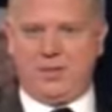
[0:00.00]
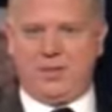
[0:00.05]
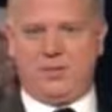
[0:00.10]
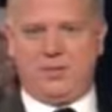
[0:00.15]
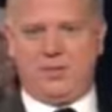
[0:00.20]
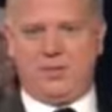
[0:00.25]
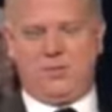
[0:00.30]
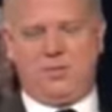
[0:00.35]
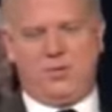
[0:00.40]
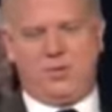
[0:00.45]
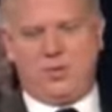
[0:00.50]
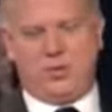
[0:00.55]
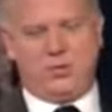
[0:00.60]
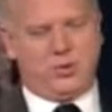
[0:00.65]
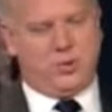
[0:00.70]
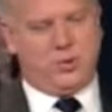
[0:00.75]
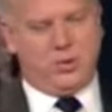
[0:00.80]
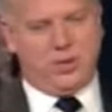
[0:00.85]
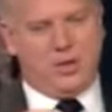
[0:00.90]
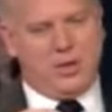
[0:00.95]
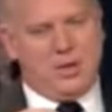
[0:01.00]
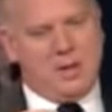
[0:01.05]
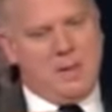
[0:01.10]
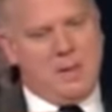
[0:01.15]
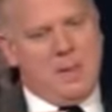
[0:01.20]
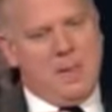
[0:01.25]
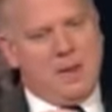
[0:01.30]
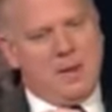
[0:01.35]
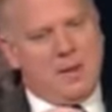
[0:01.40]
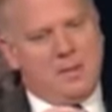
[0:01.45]
this so short.
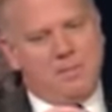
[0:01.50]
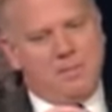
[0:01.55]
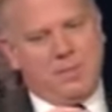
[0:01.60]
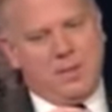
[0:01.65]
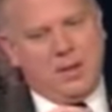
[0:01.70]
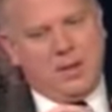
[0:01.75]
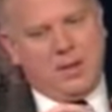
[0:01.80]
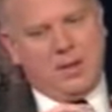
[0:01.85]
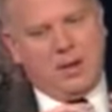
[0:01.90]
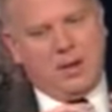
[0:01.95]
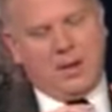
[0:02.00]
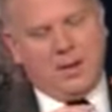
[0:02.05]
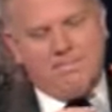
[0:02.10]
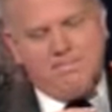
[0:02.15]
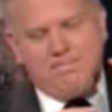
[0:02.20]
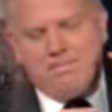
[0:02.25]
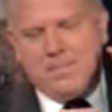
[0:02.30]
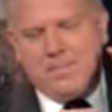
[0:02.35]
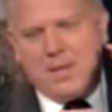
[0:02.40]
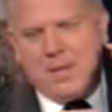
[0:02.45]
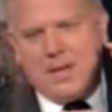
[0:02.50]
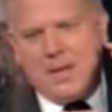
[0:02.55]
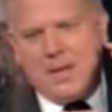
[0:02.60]
I